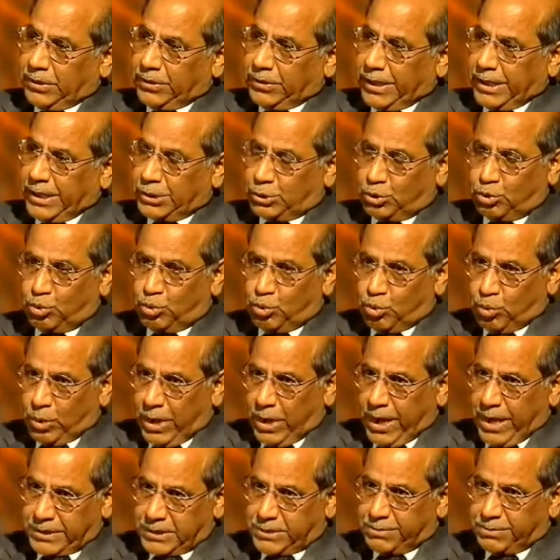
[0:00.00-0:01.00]
there are
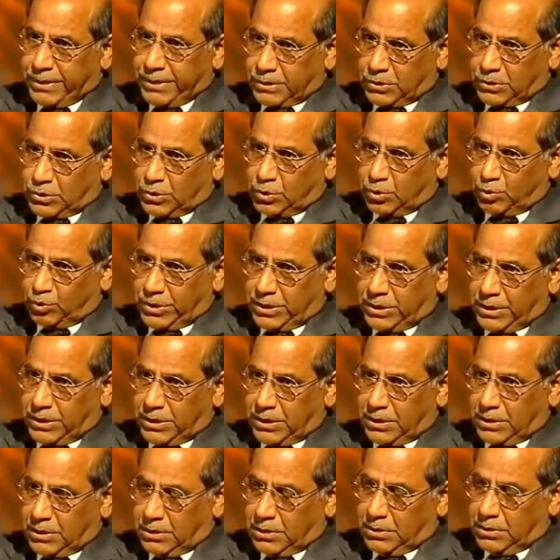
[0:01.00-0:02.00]
two aspects to
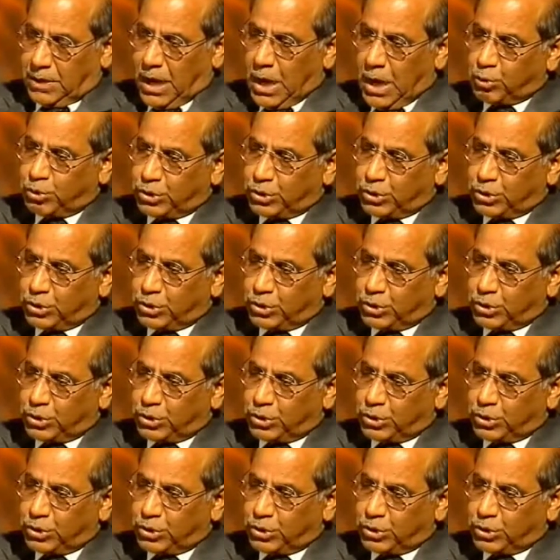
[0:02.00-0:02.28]
the